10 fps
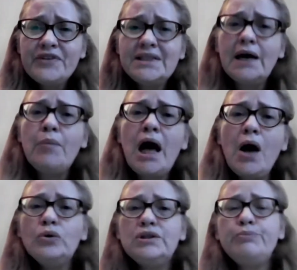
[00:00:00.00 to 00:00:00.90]

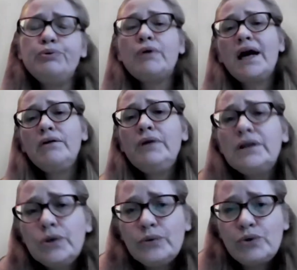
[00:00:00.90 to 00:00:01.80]
somehow
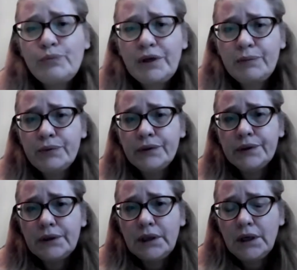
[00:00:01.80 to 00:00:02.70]
depriving those
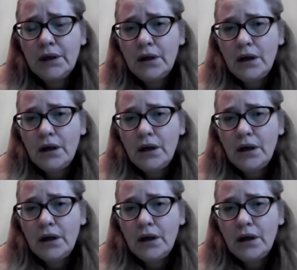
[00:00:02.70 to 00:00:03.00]
people